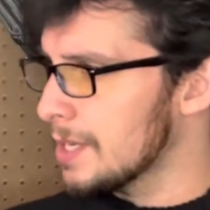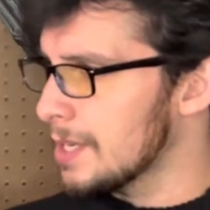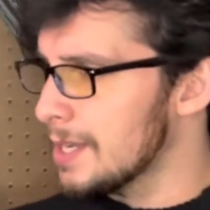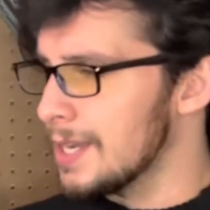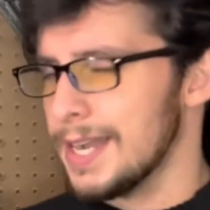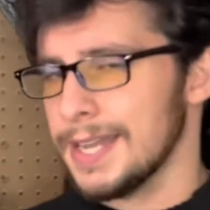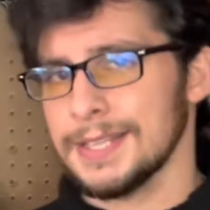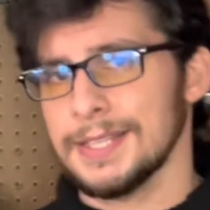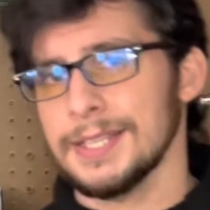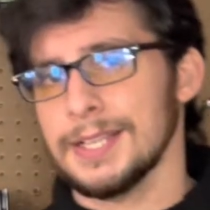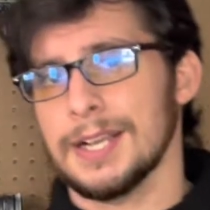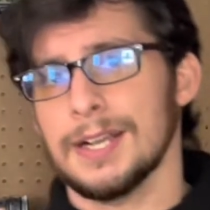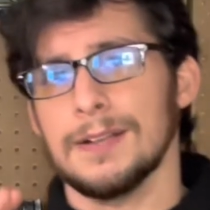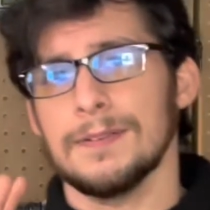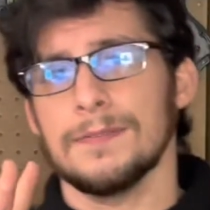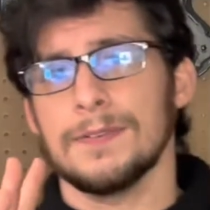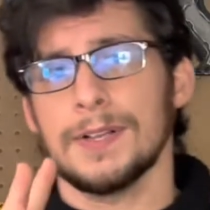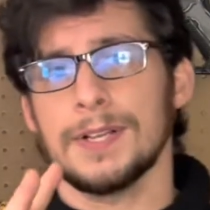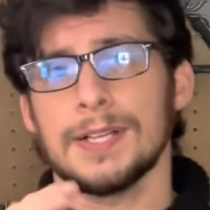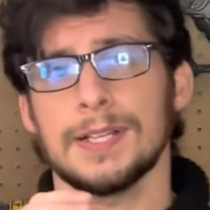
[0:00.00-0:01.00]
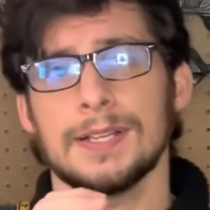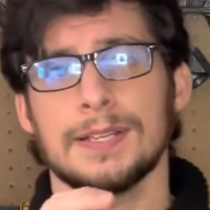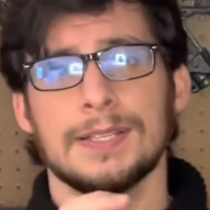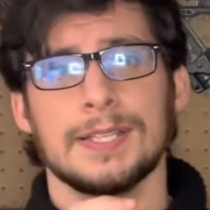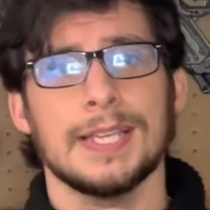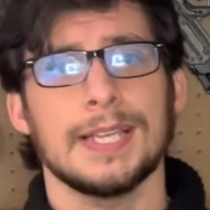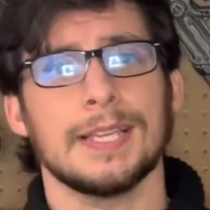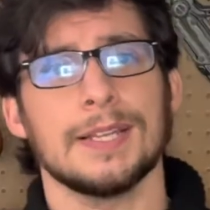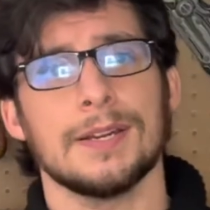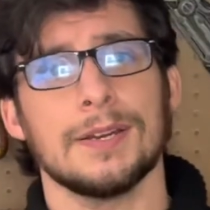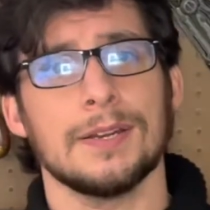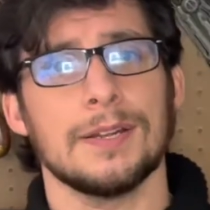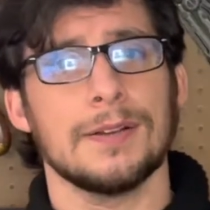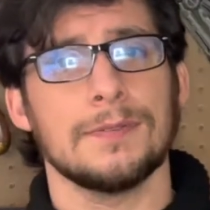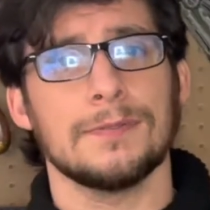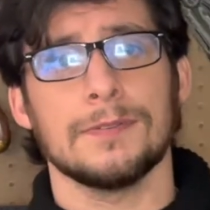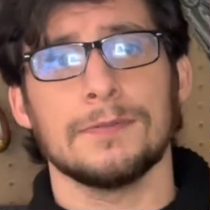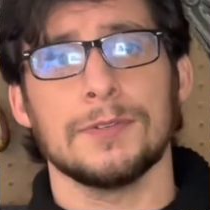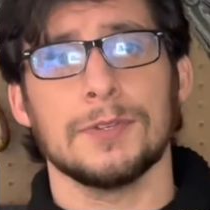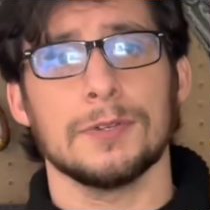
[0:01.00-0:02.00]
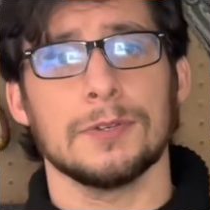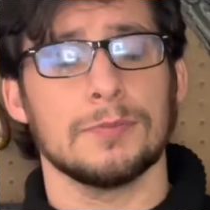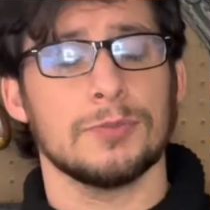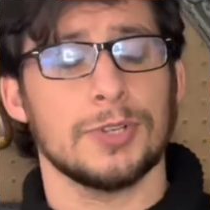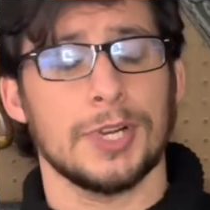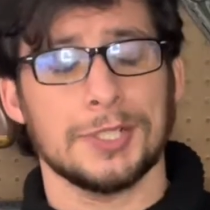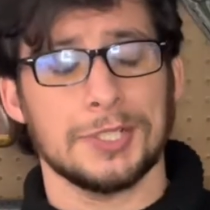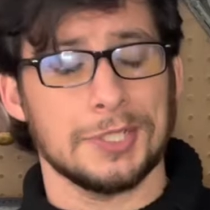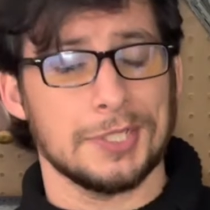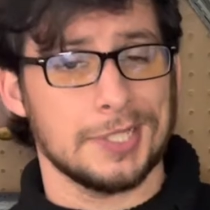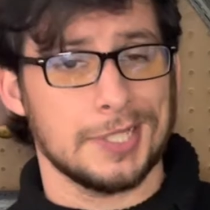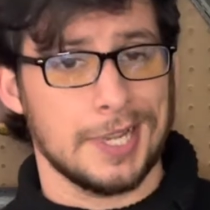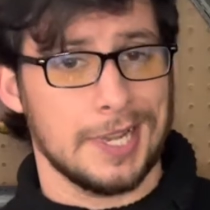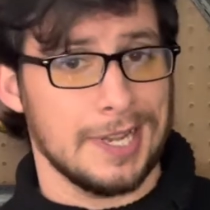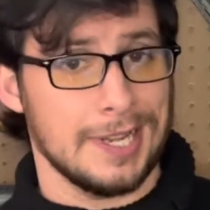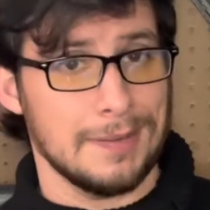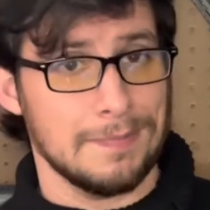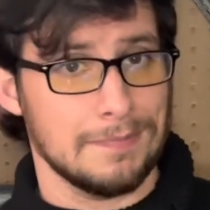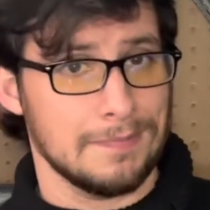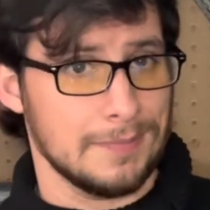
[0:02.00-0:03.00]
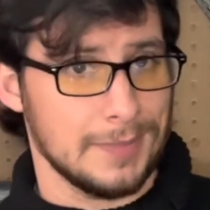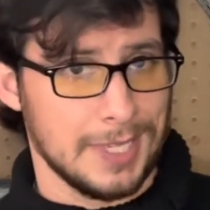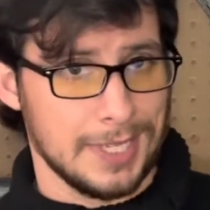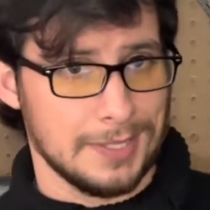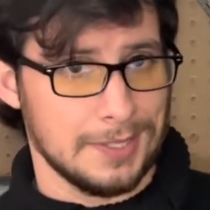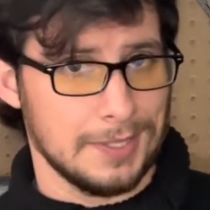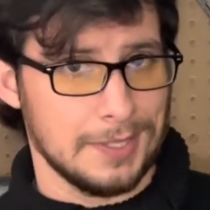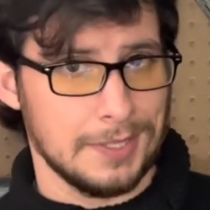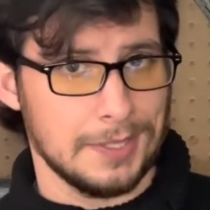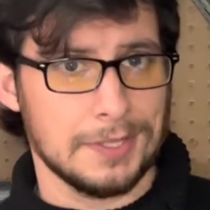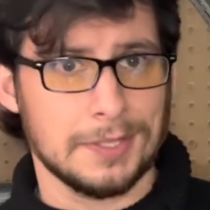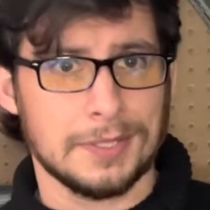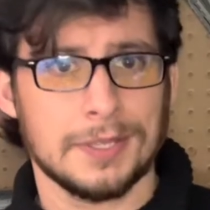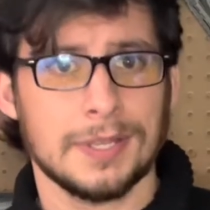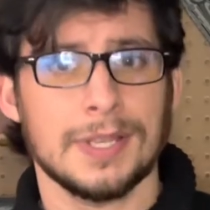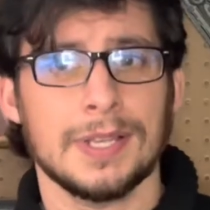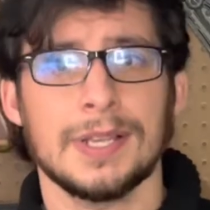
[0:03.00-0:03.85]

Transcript: I think I've taken enough of your precious time as it is.